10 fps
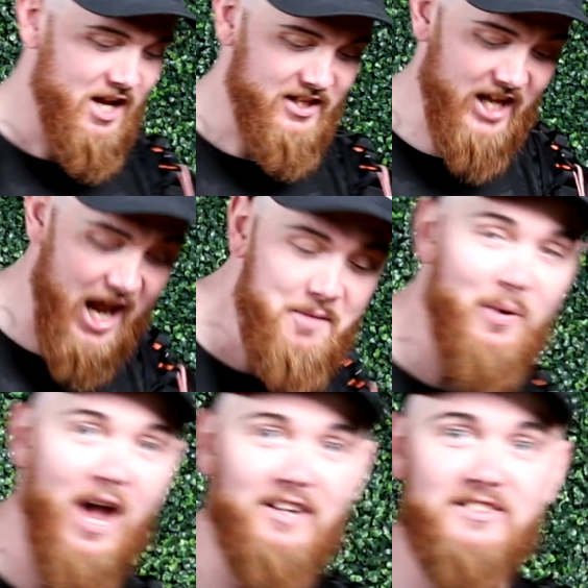the
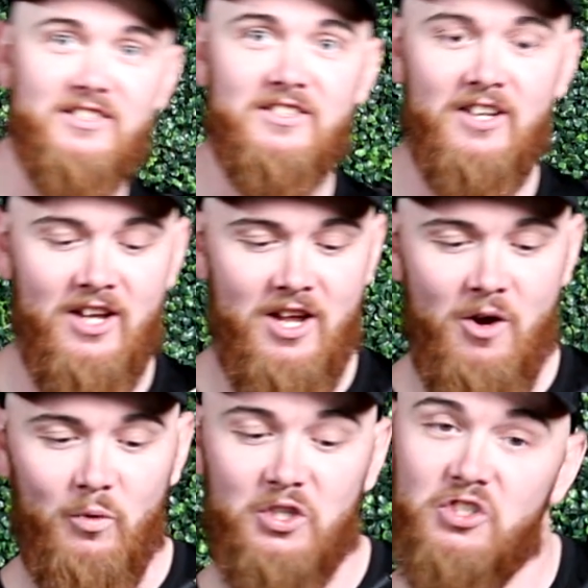Apex
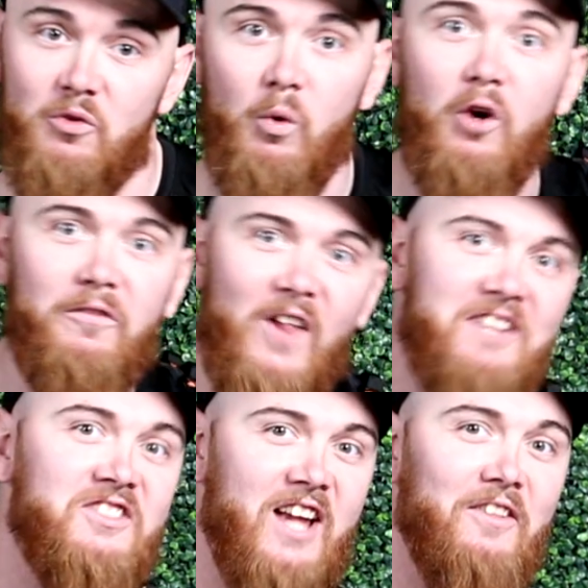with a squirrel
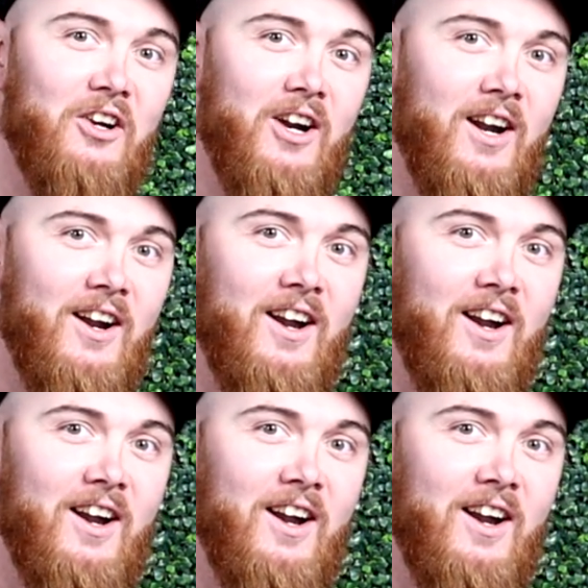flex tether.